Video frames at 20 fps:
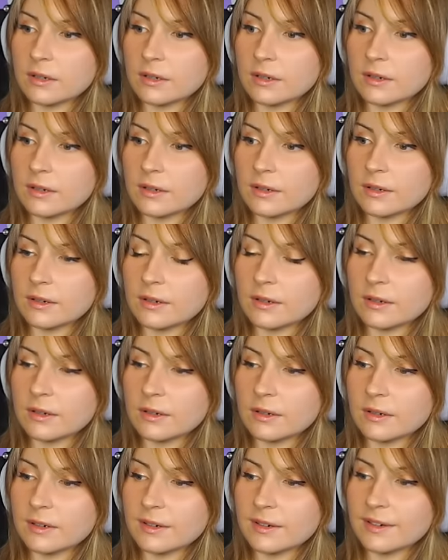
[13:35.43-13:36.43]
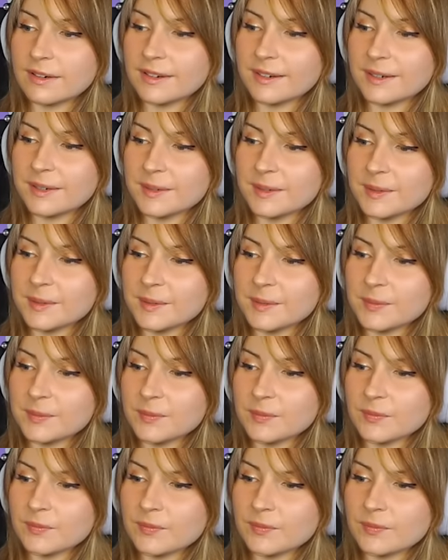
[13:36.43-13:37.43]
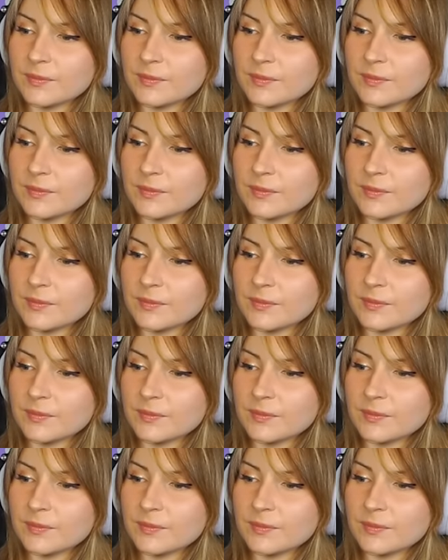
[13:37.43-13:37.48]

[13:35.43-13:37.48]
(no one is talking)